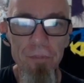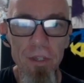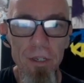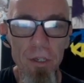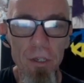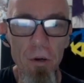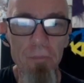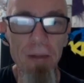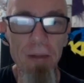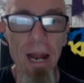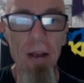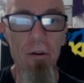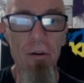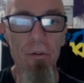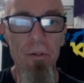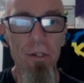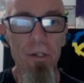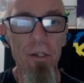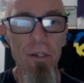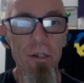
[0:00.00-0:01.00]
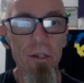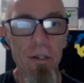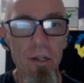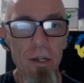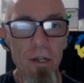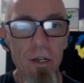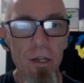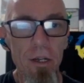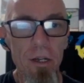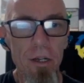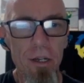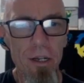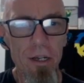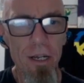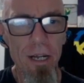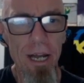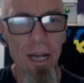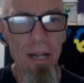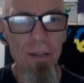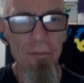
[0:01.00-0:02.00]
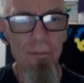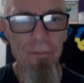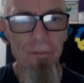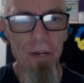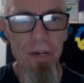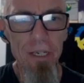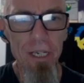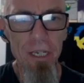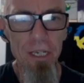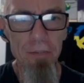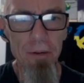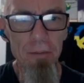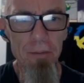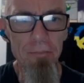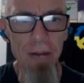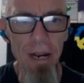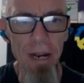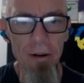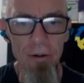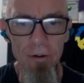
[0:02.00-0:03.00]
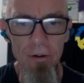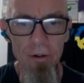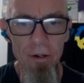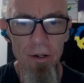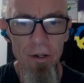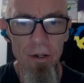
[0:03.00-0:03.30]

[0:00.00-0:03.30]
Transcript: So barrels. How the fuck do you spell barrel?